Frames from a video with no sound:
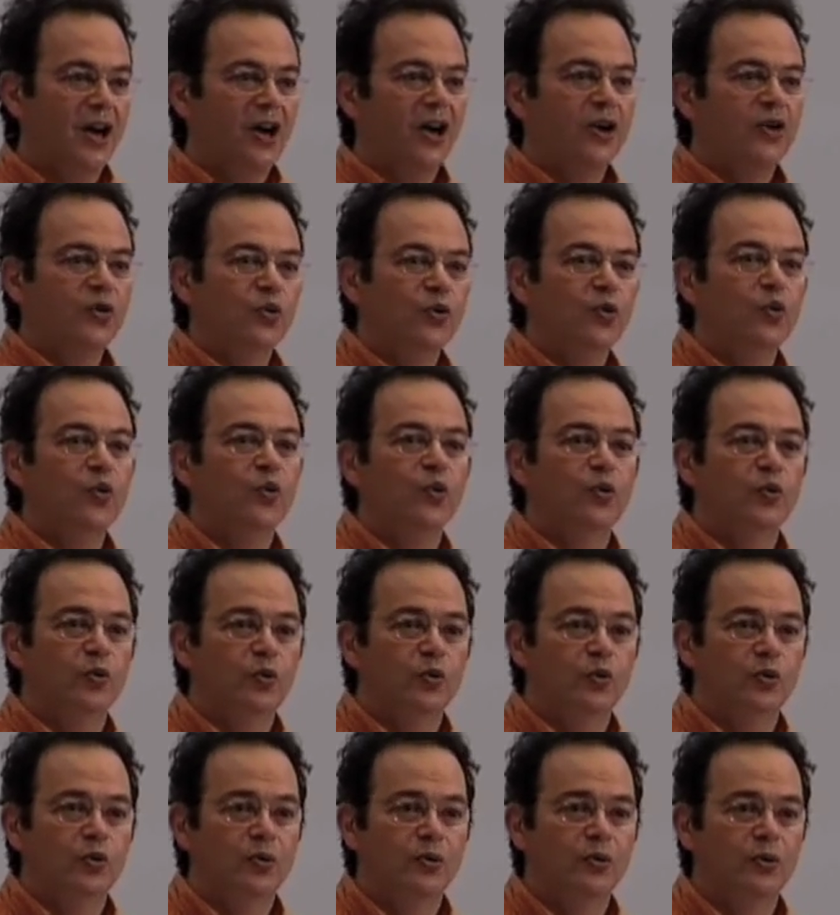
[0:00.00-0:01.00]

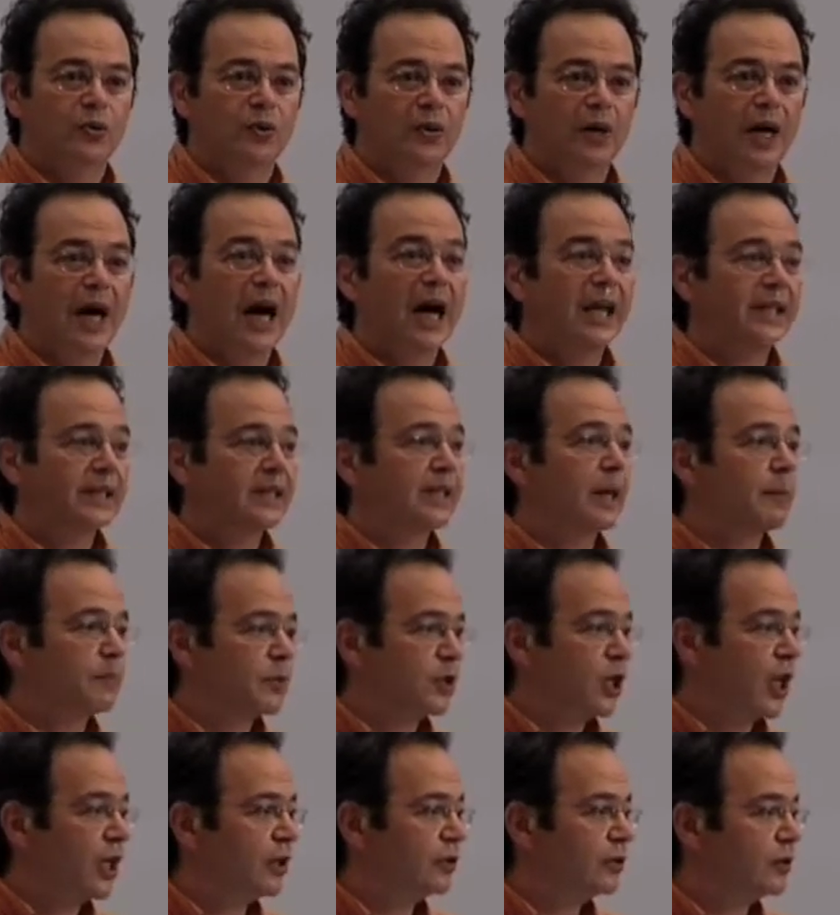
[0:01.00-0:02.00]
you are
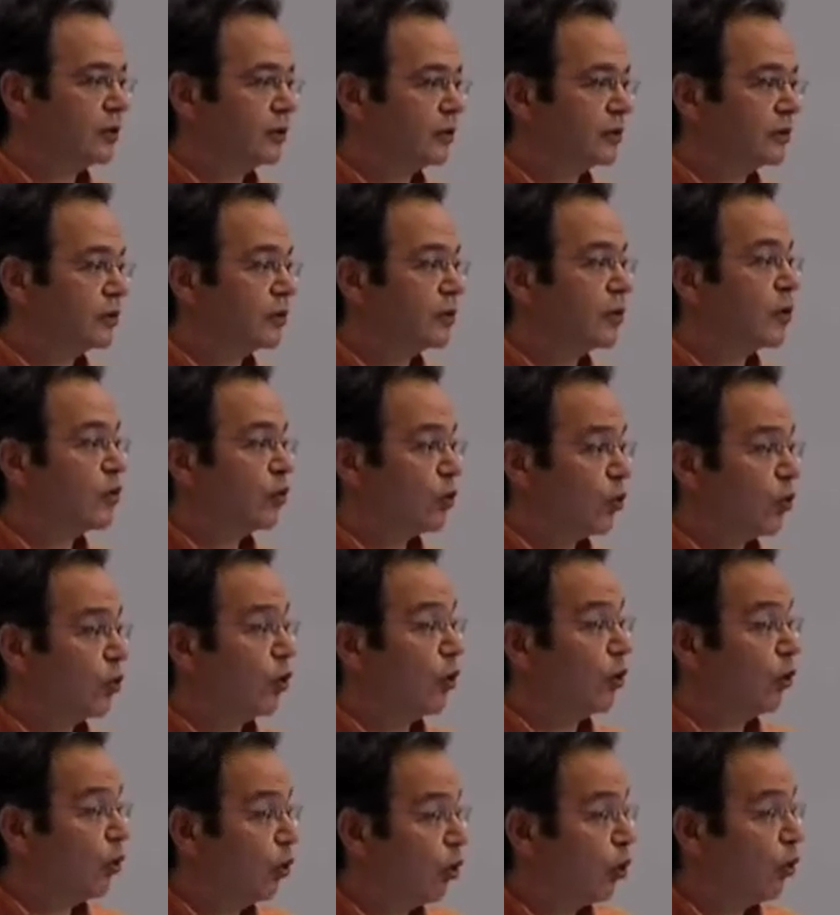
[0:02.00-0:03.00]
subjected to
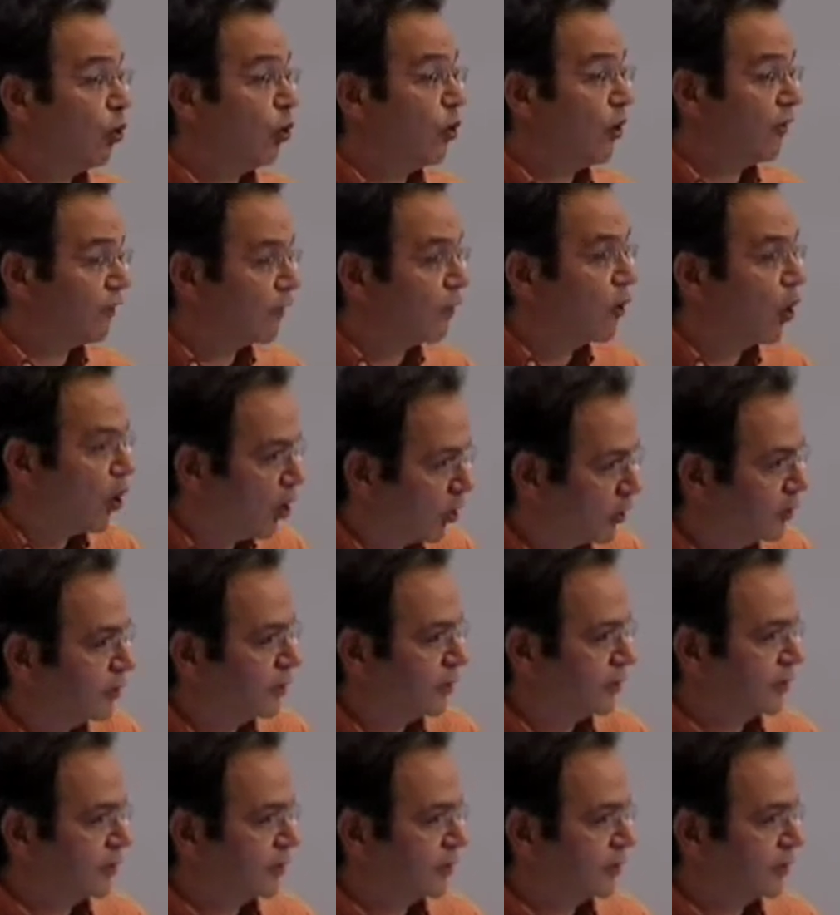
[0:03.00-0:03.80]
the law of God.